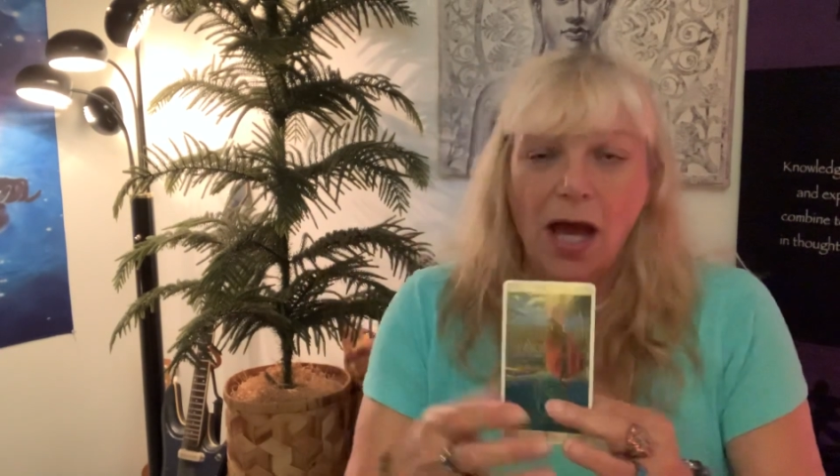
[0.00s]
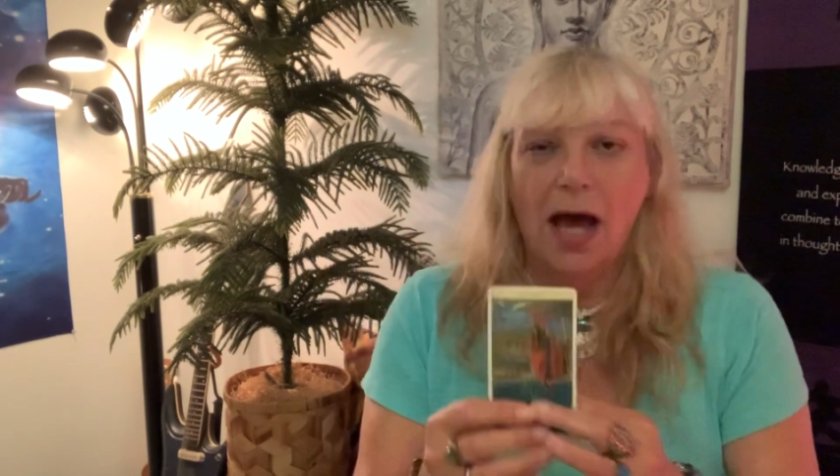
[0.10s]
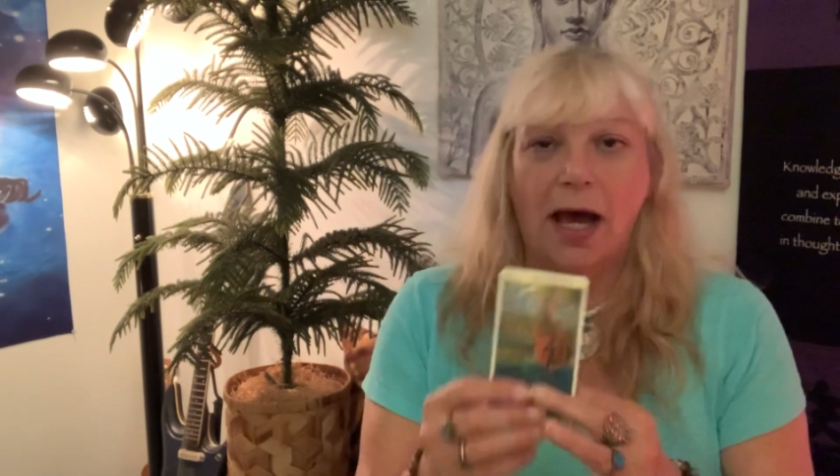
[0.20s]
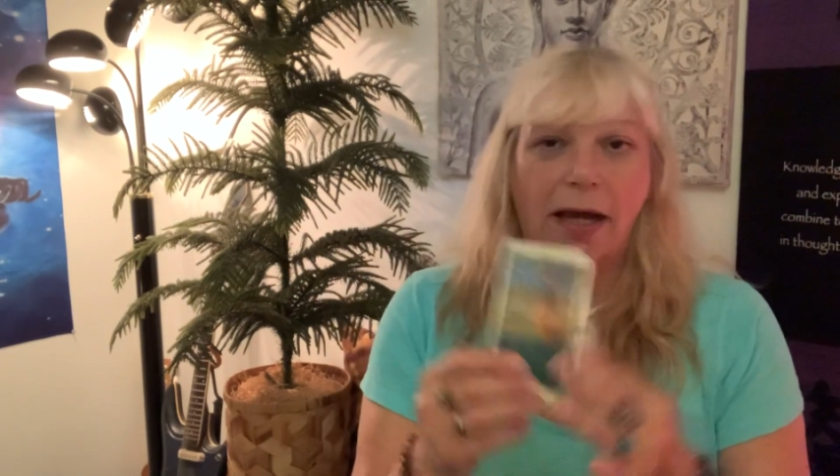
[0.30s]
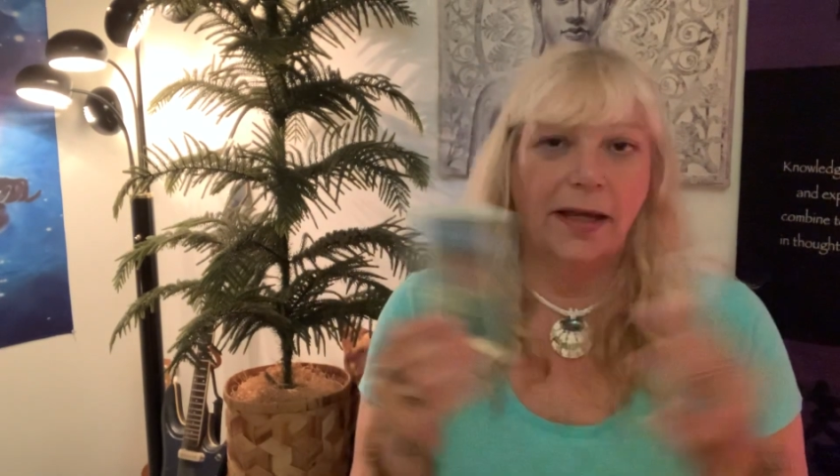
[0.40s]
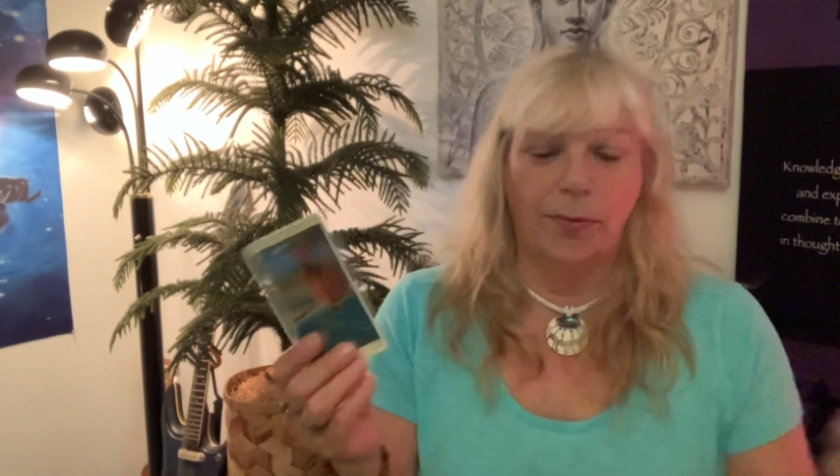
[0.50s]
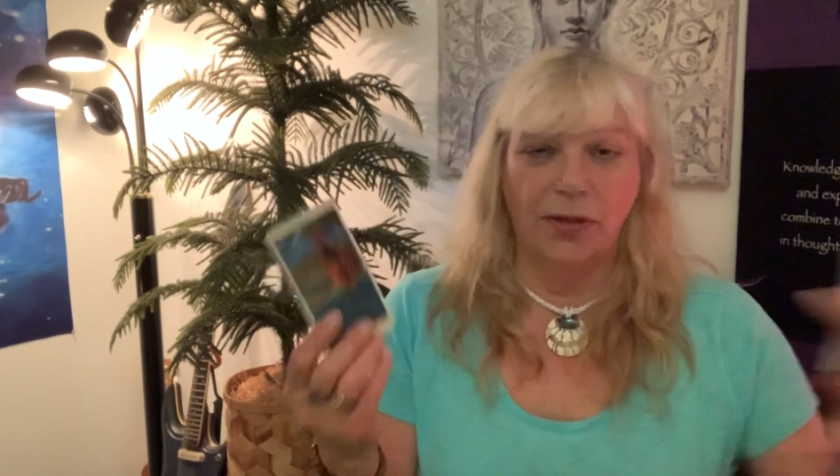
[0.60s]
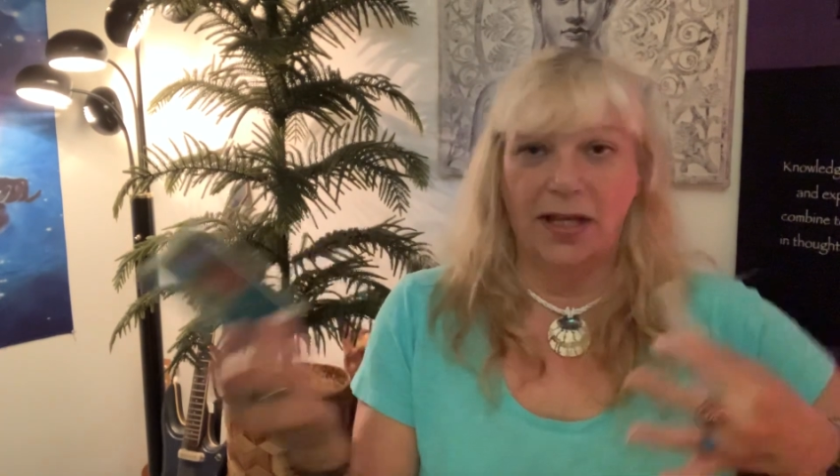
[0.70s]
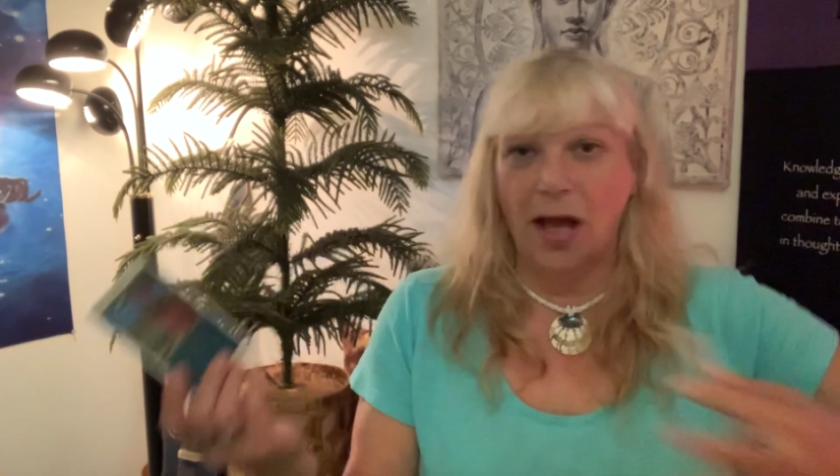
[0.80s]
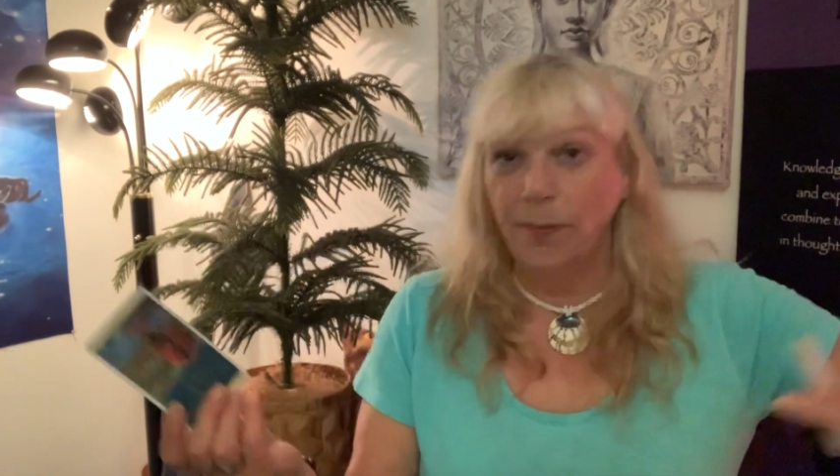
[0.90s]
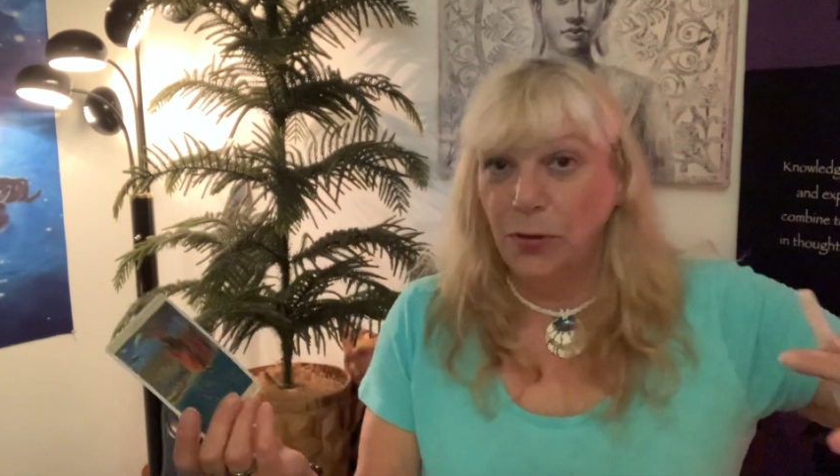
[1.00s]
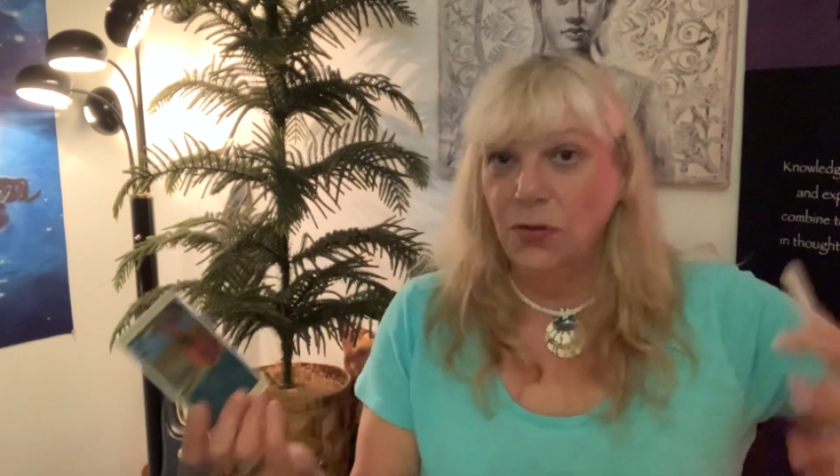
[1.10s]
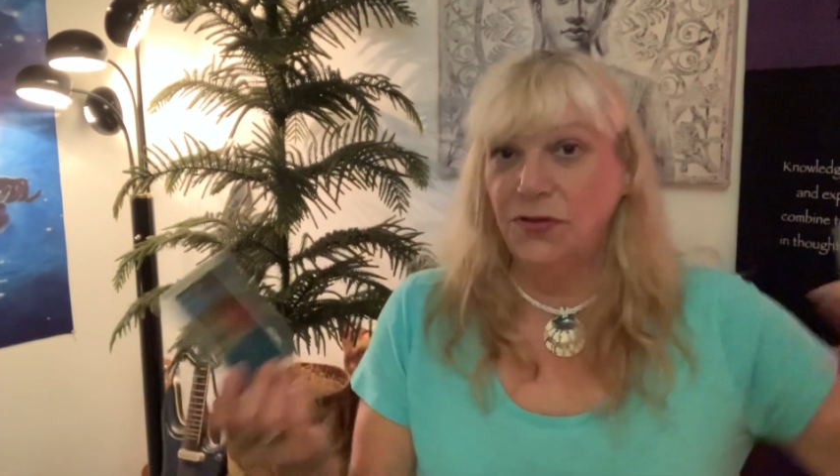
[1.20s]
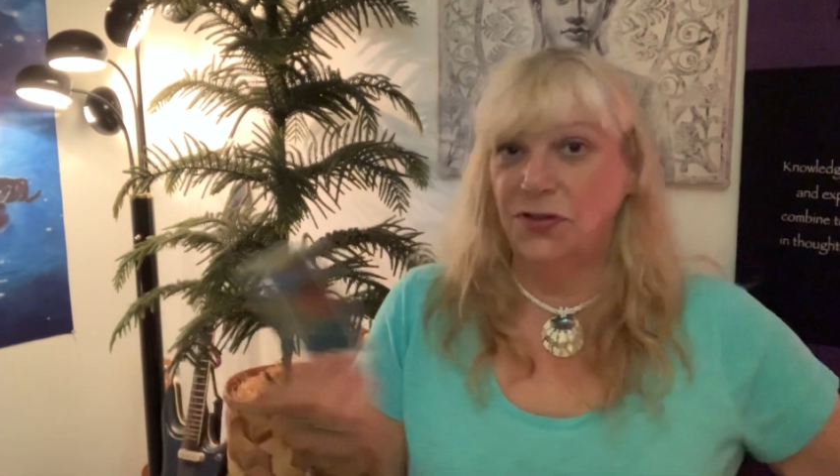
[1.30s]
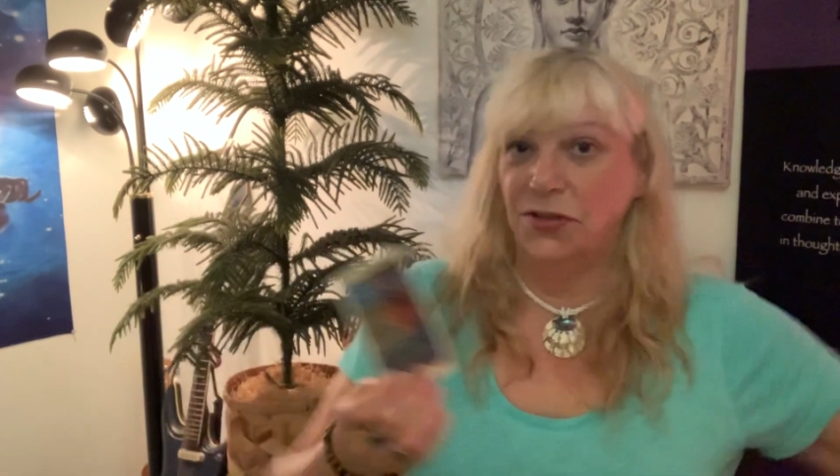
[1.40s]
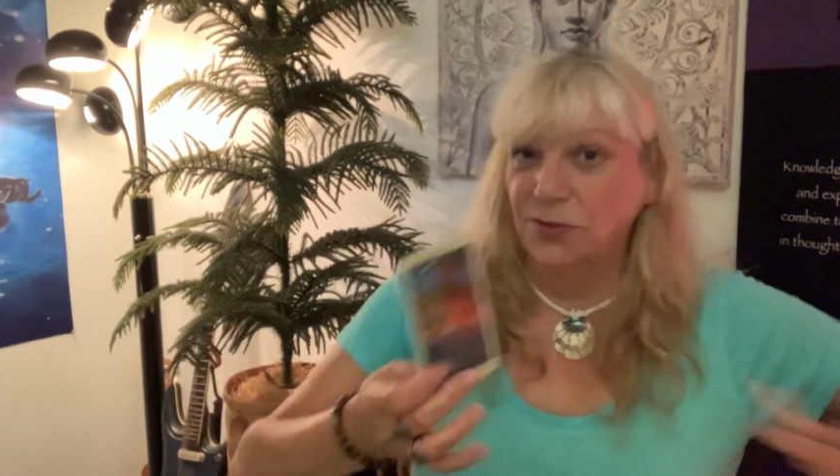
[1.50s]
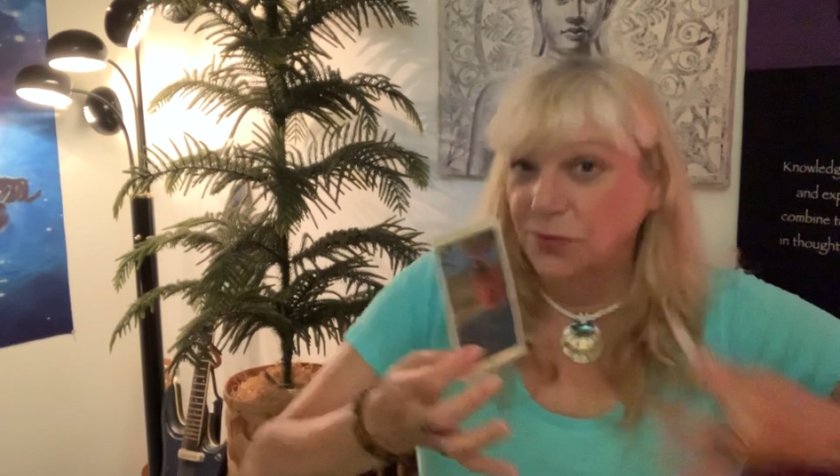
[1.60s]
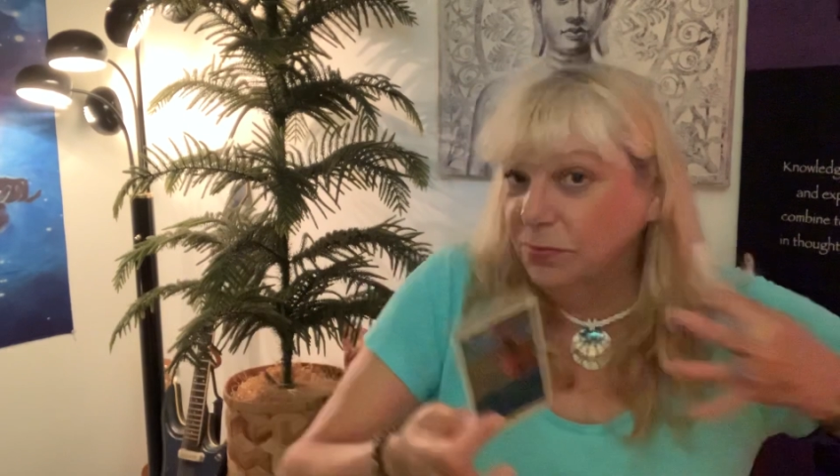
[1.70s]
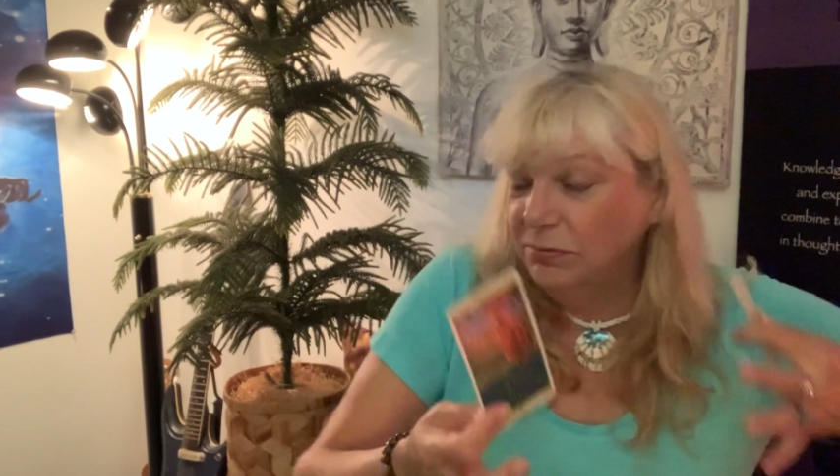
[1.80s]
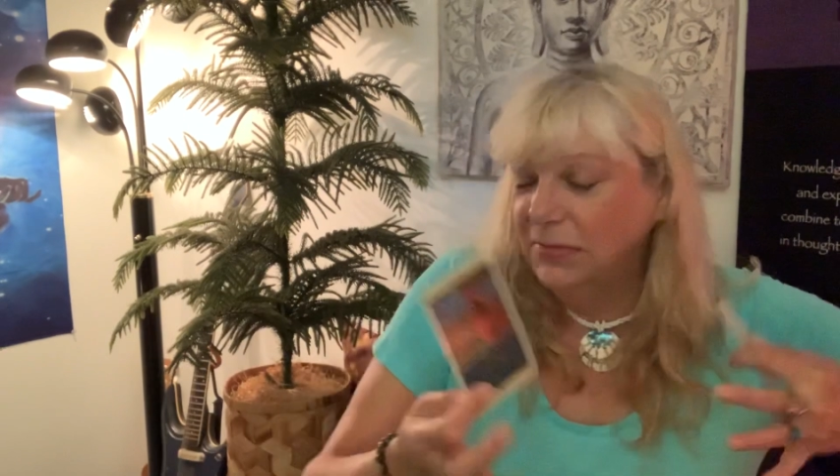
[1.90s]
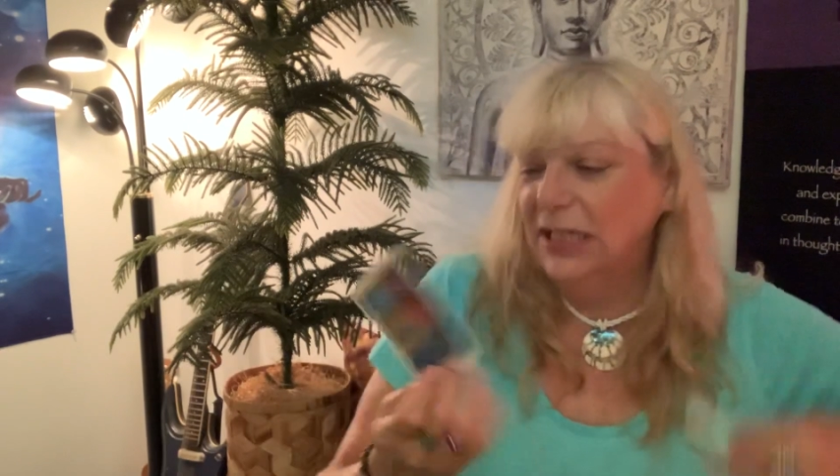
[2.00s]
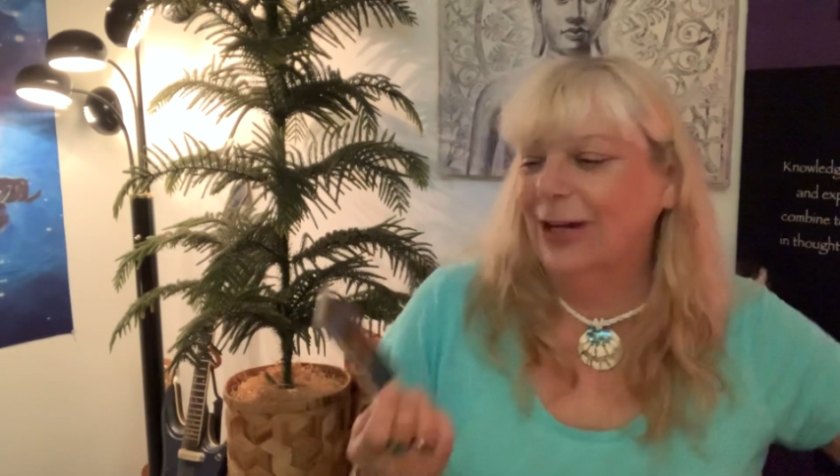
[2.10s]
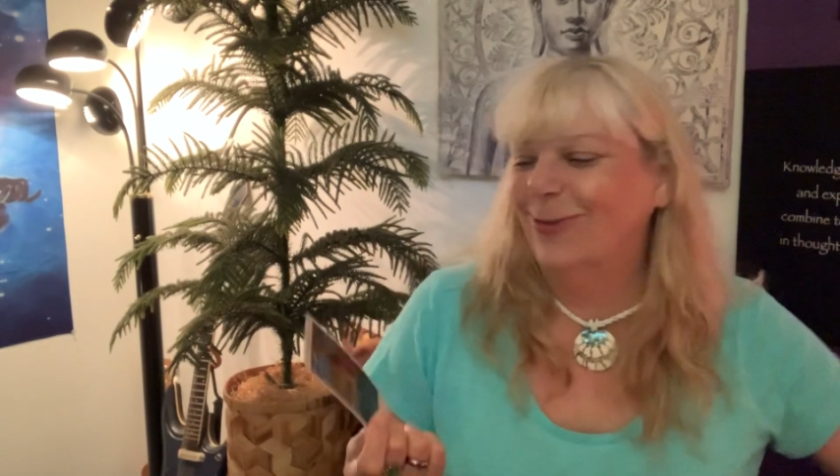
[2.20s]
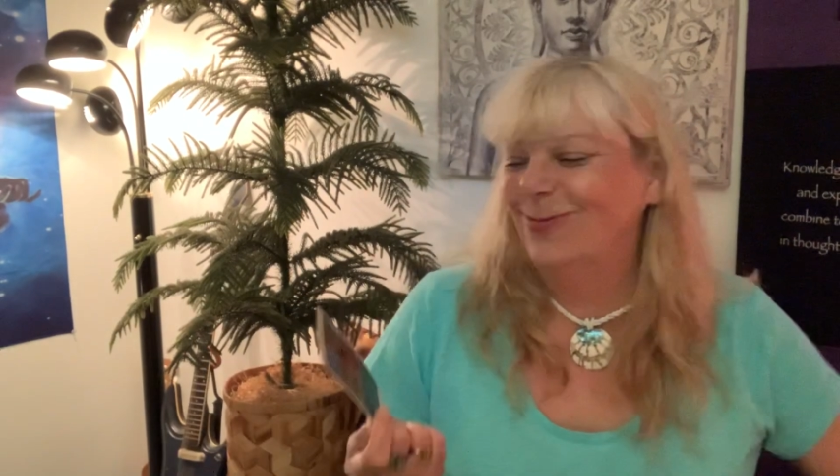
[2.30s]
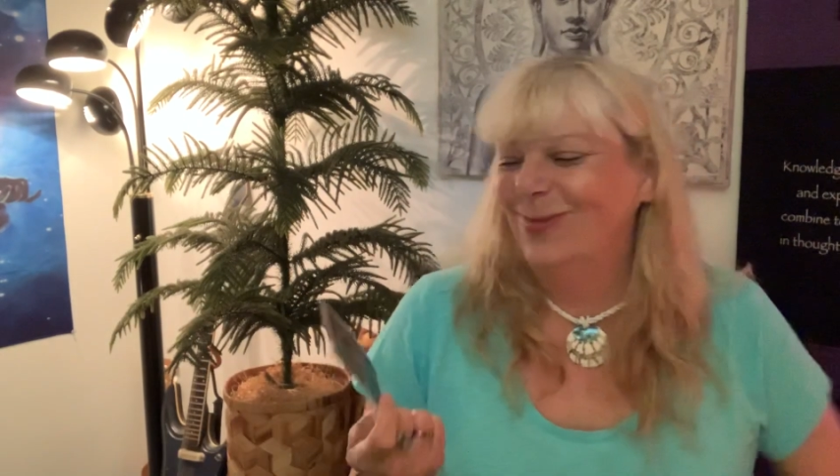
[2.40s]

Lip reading: a couple of couples to, you know,